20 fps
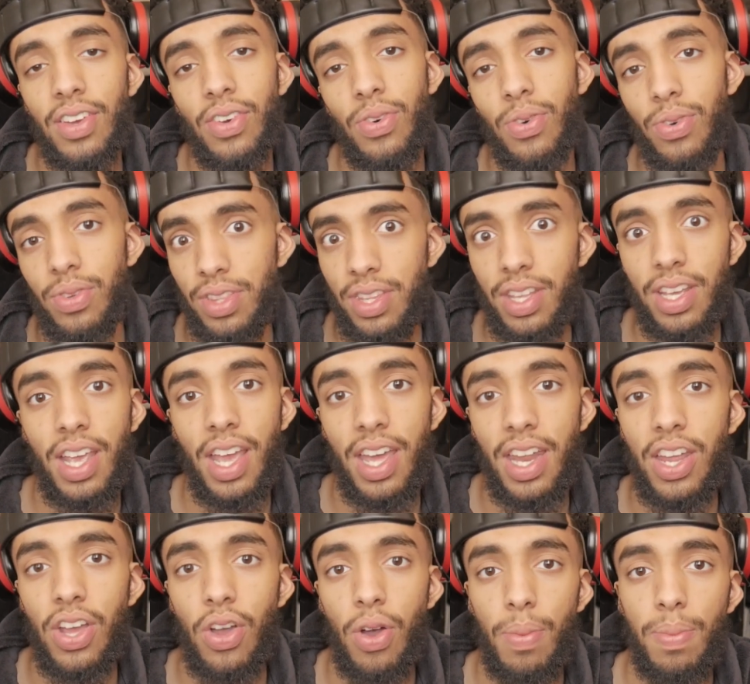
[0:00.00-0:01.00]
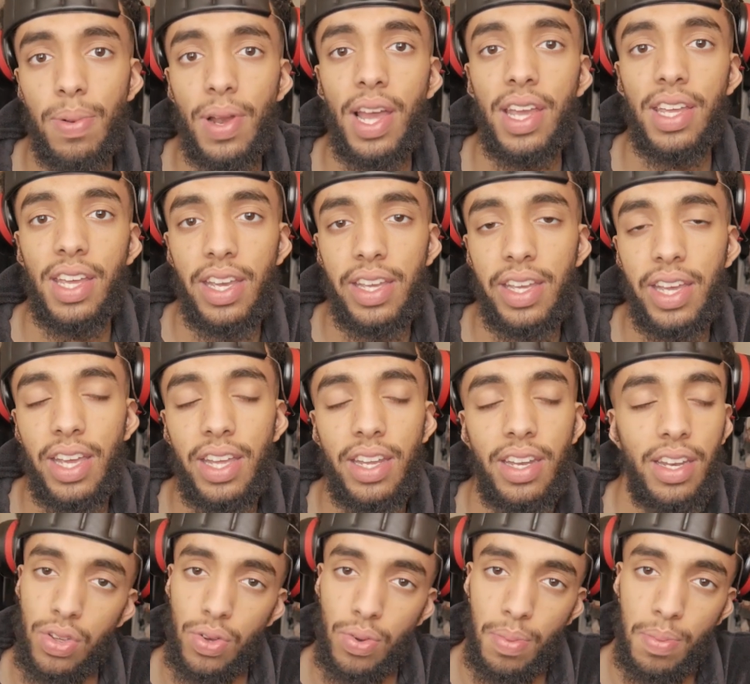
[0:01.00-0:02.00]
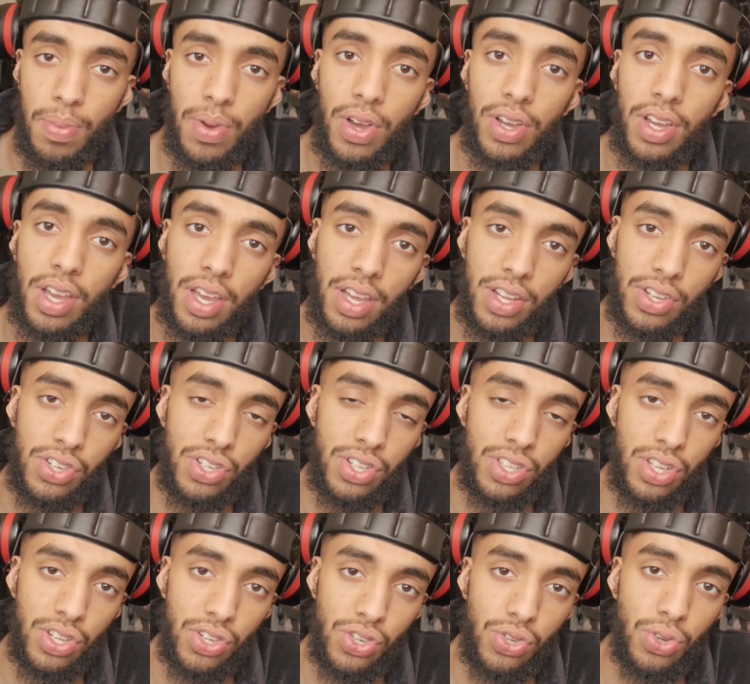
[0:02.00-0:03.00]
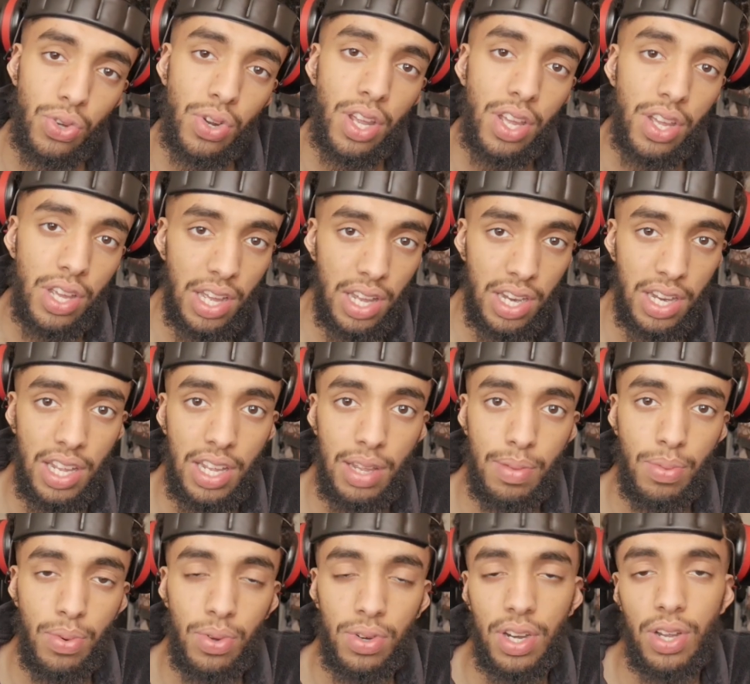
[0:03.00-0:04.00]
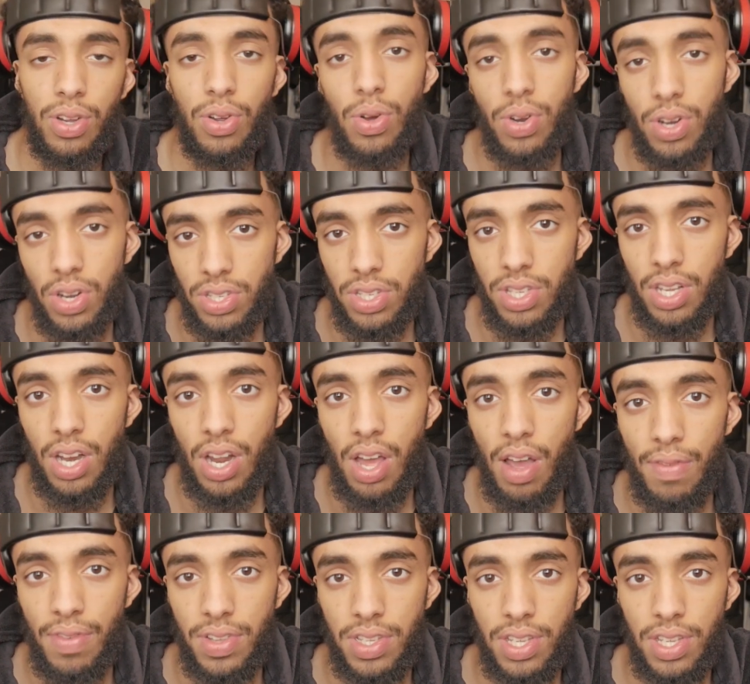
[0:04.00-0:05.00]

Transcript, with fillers: or the year that you're applying again, you'll mark it. Just ensure that you get the ebook. Now going on to the other